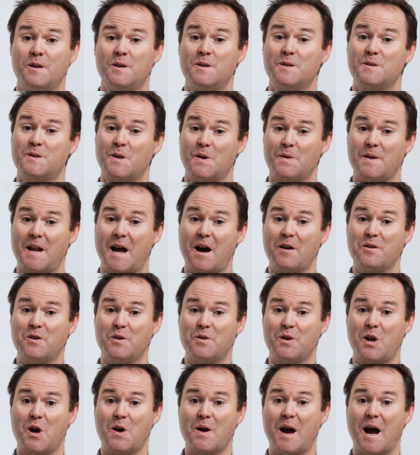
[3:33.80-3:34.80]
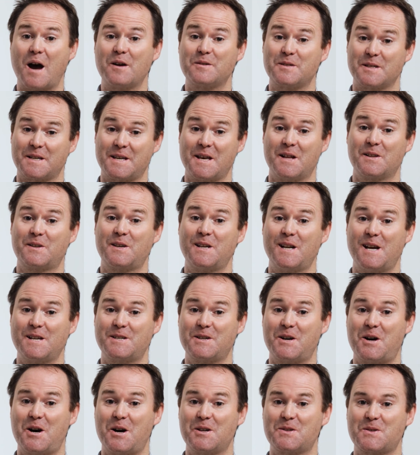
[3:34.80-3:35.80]
So now you know how to
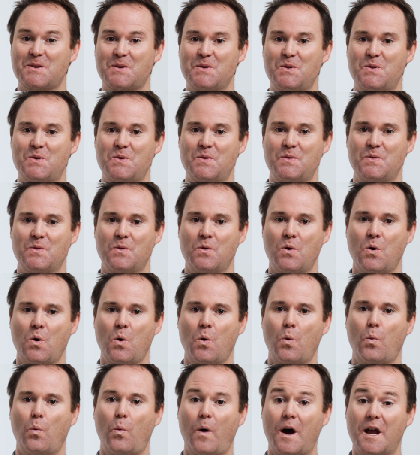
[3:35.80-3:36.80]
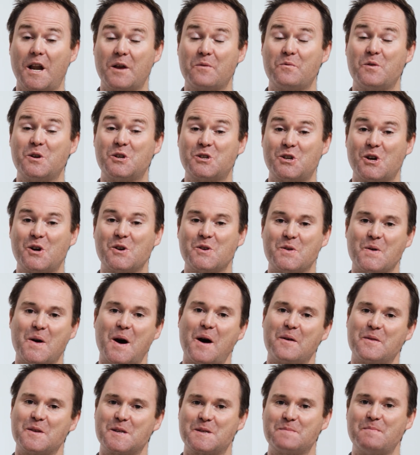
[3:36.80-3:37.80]
calculate a heart score, why don't we show you
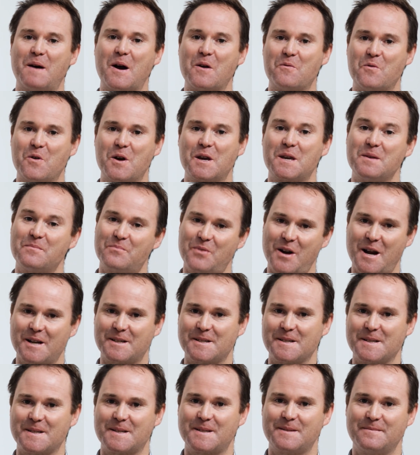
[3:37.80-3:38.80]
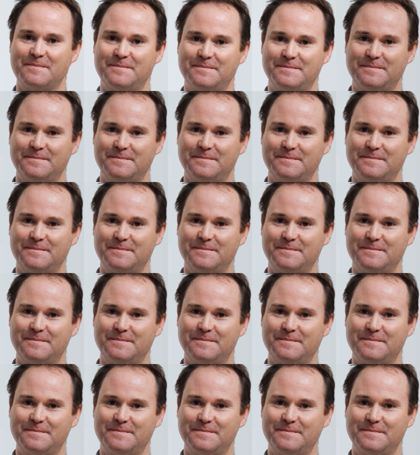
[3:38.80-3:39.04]
how this might work in practice?